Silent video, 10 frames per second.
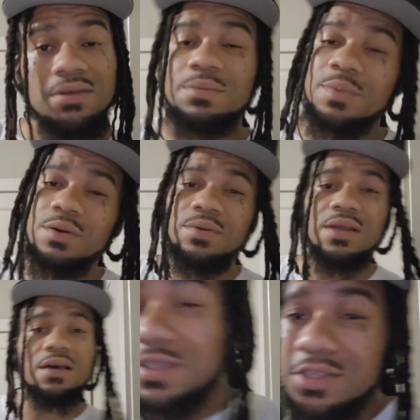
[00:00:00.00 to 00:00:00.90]
Come on
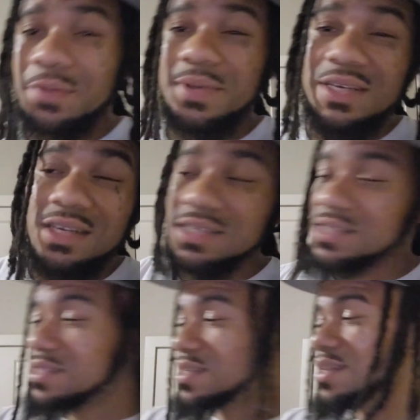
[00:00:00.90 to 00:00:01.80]
now. So because
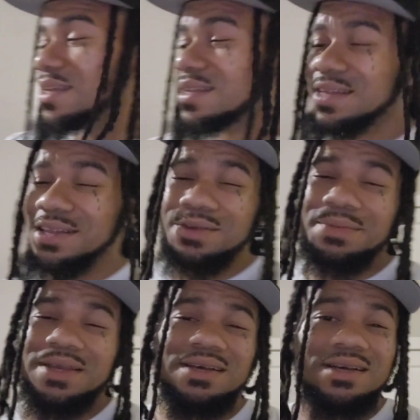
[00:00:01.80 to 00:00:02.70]
she said that don't
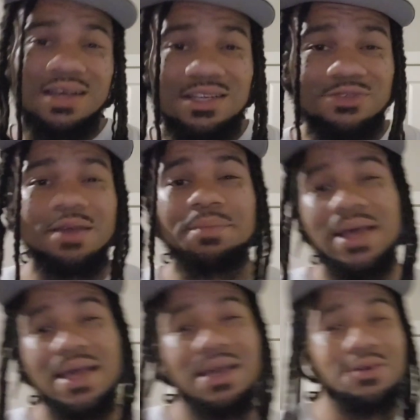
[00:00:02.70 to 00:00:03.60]
mean her contract
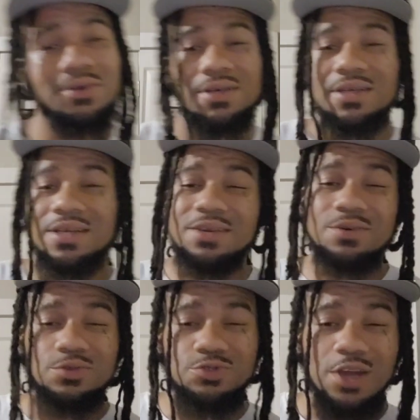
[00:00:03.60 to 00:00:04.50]
bad or he
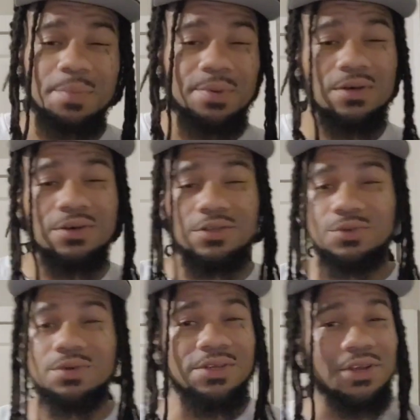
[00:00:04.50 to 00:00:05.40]
gonna drop her or
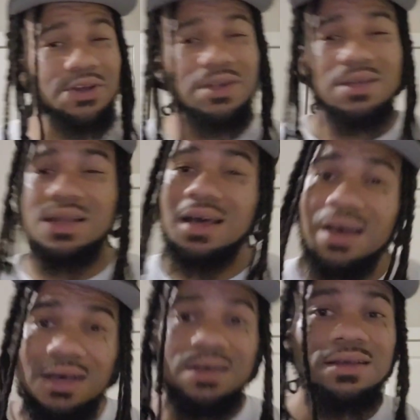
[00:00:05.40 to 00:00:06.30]
do her dirty.
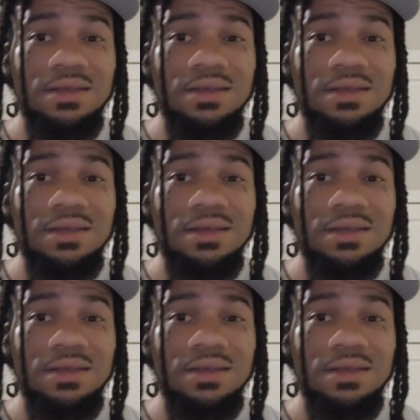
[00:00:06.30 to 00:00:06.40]
Nah.